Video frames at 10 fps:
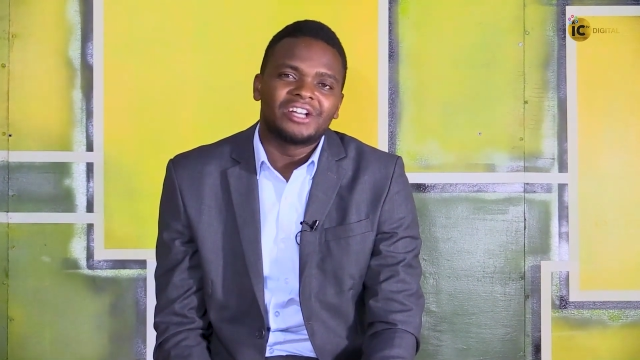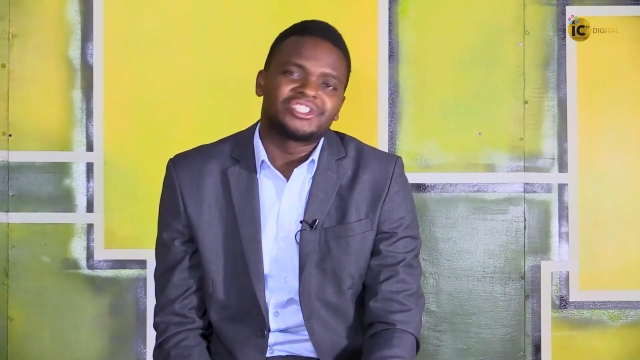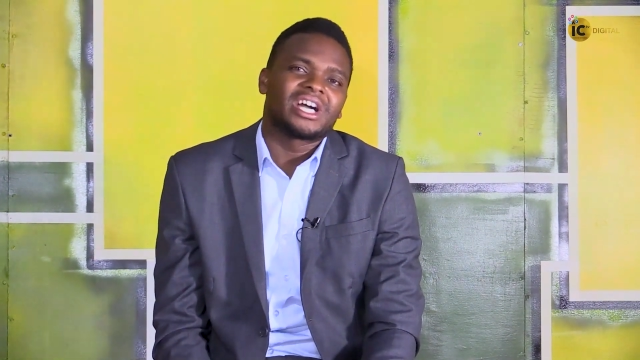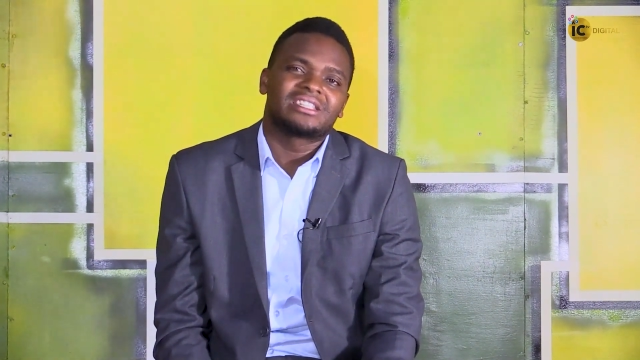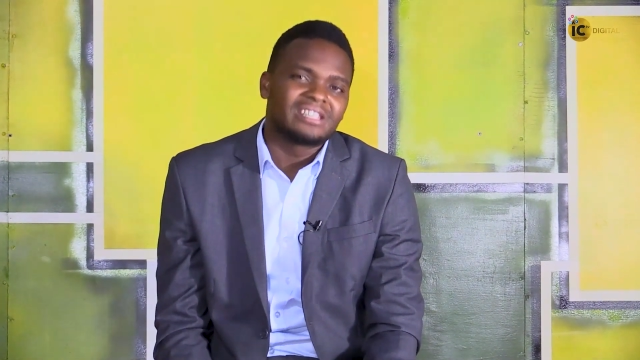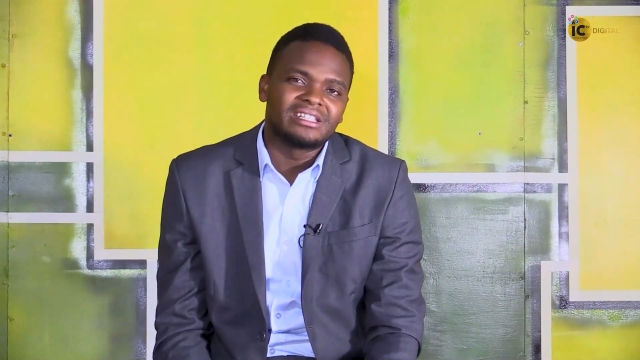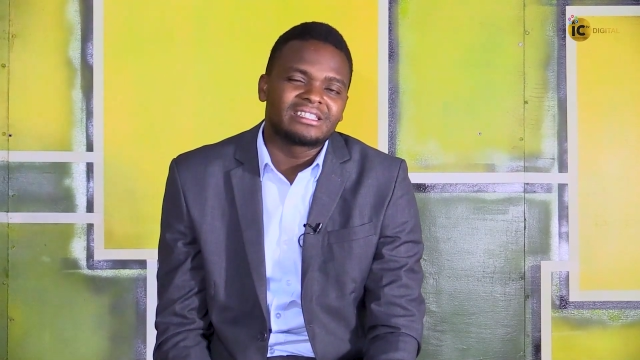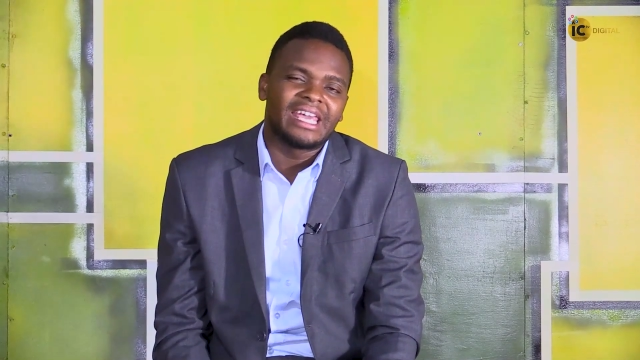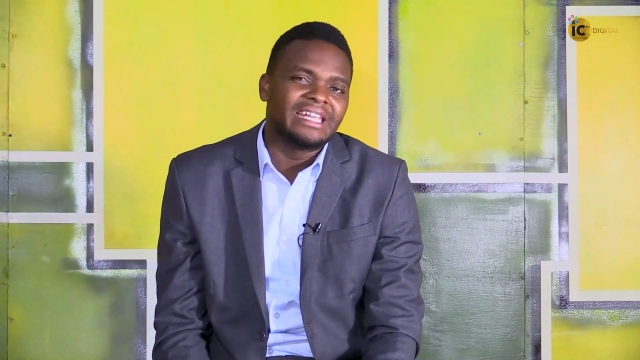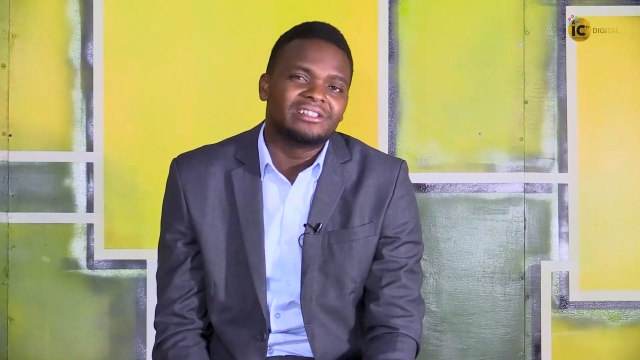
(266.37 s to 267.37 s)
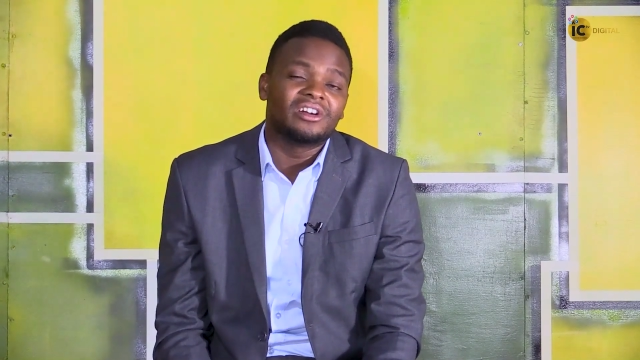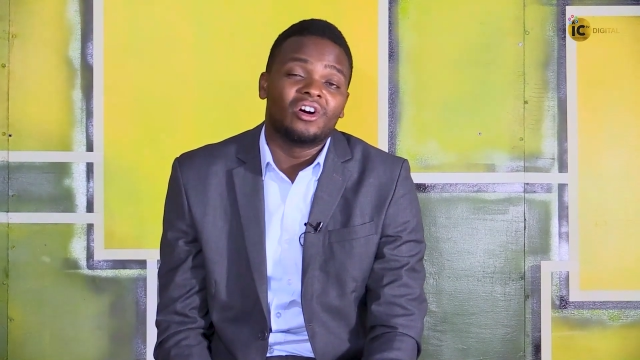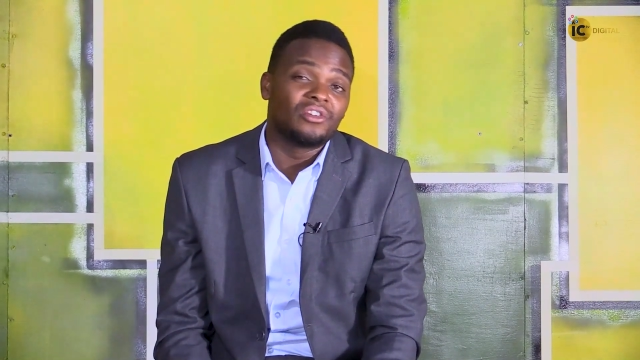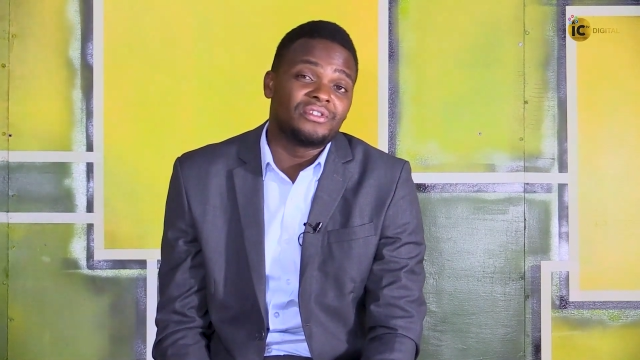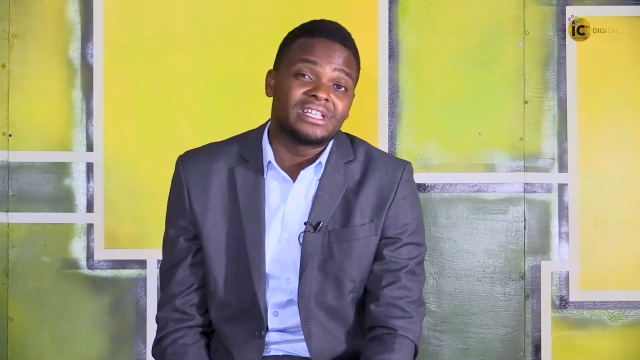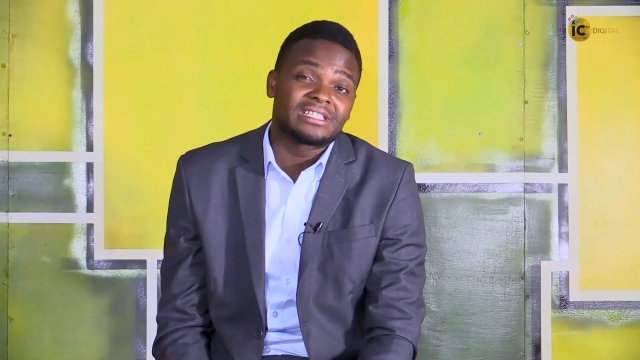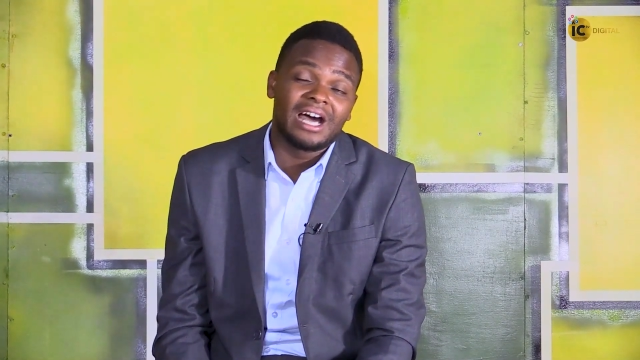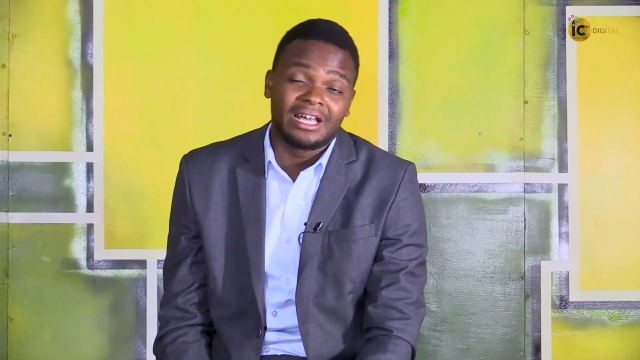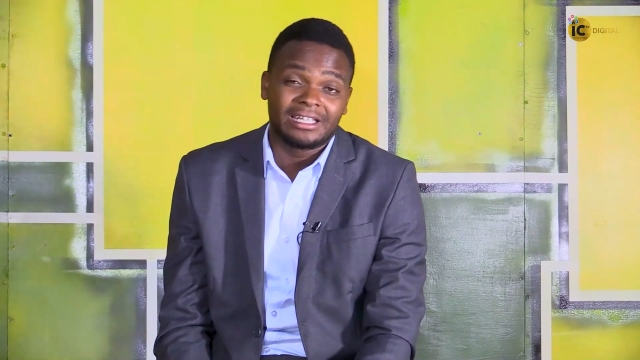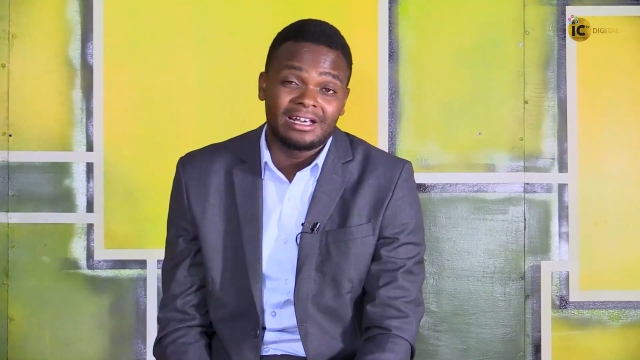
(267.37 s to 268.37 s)
churches, and all these
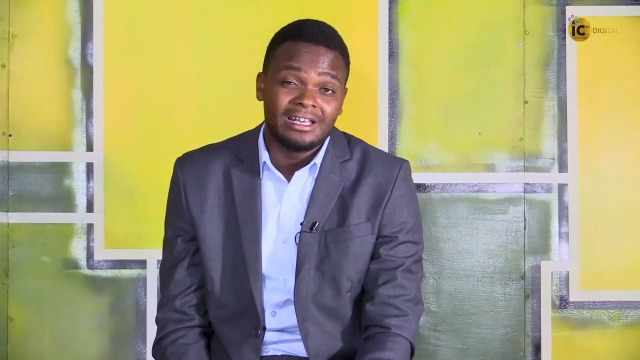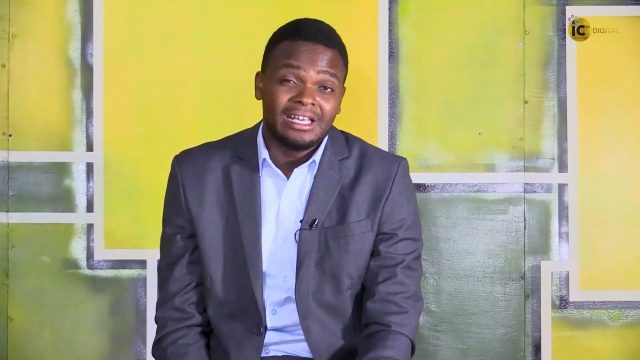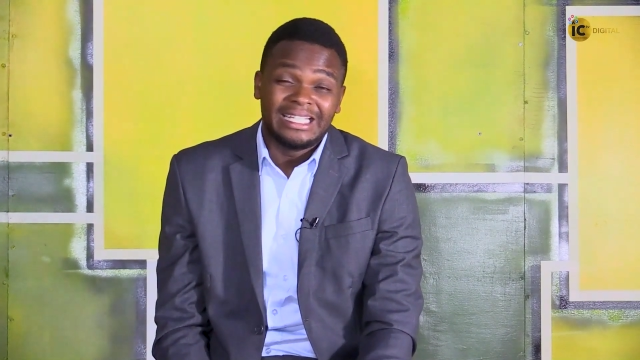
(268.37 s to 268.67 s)
other